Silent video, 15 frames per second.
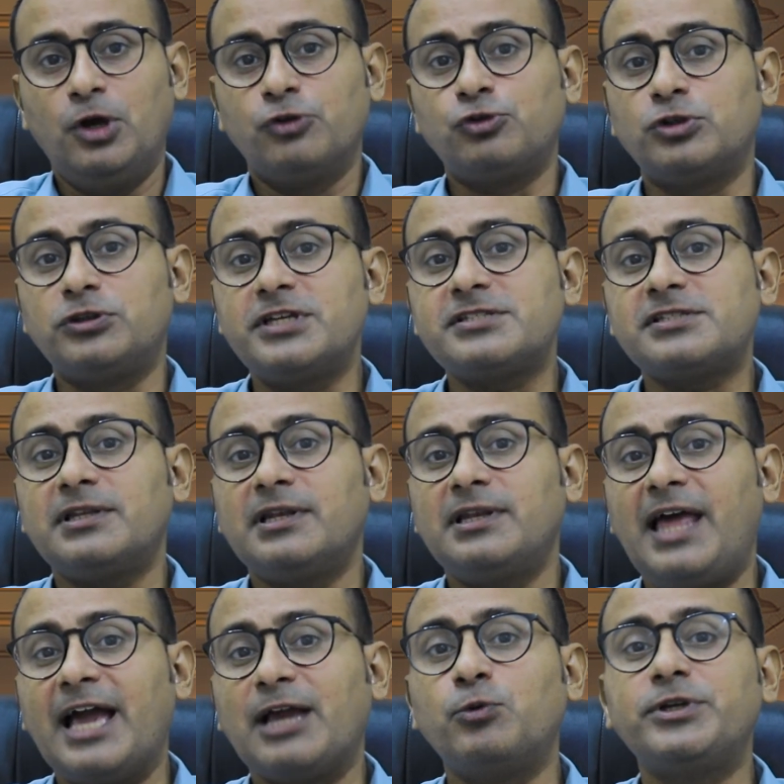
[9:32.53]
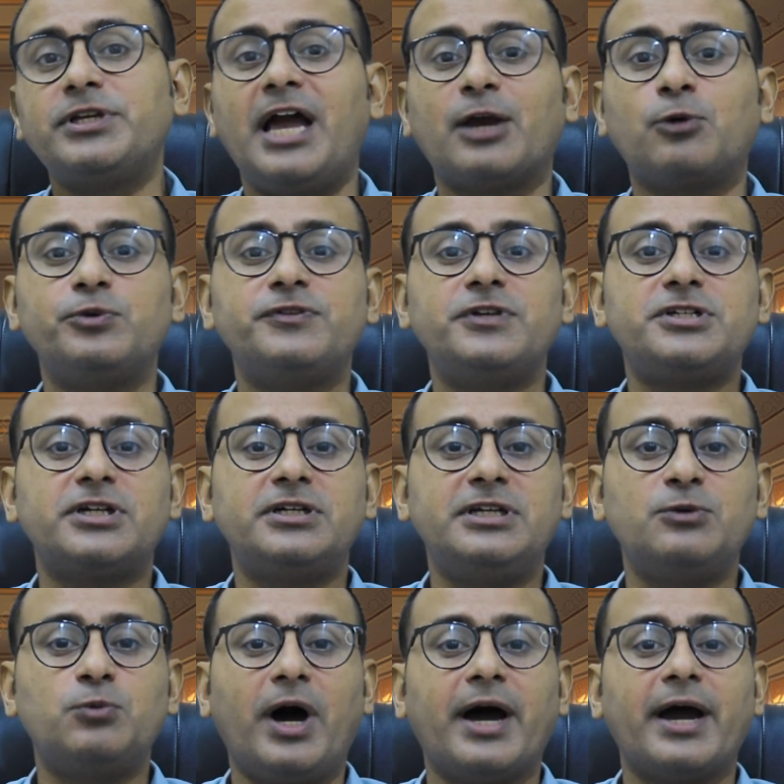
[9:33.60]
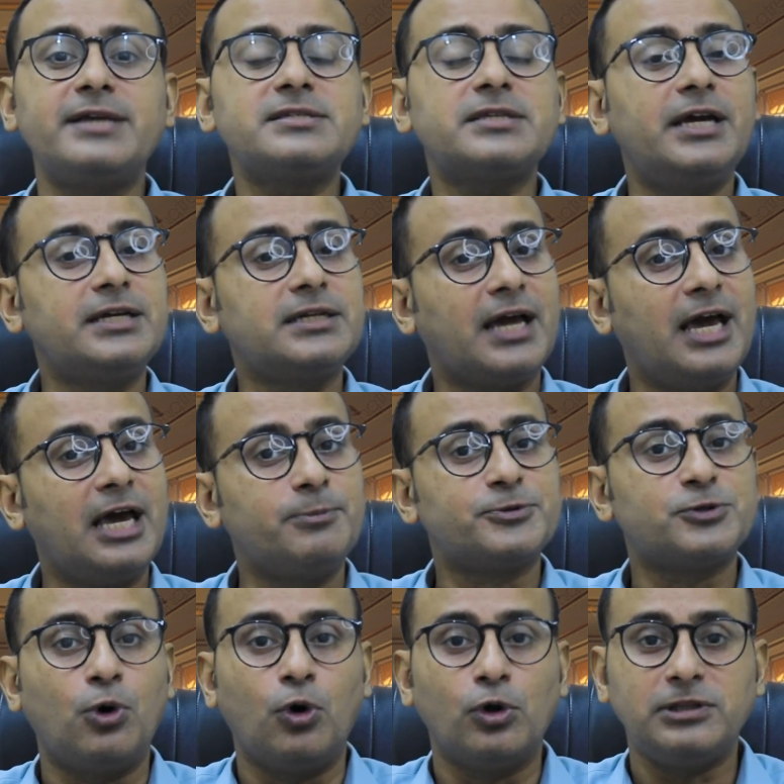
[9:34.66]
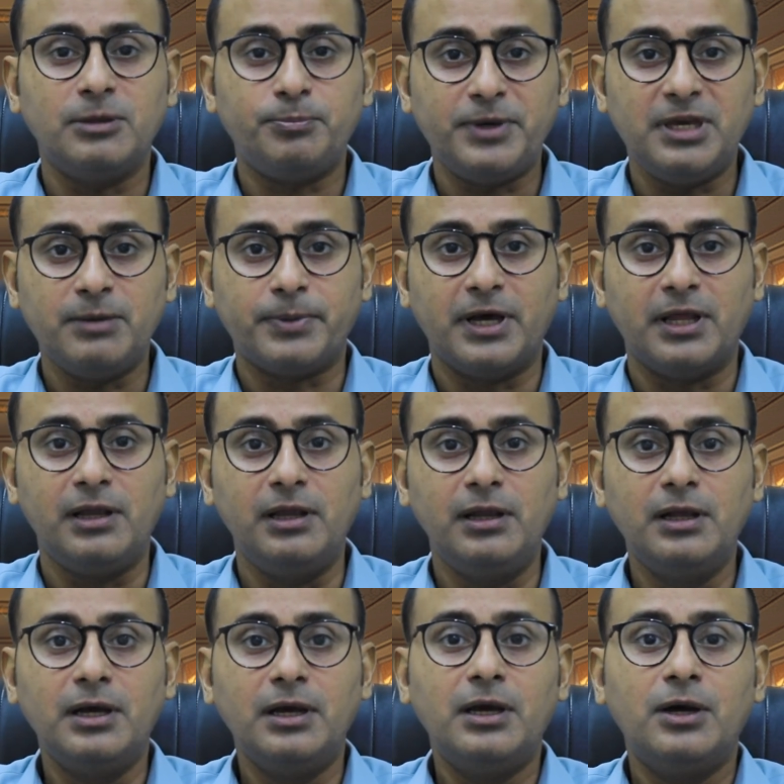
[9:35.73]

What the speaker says: So this language acquisition device, it helps all the people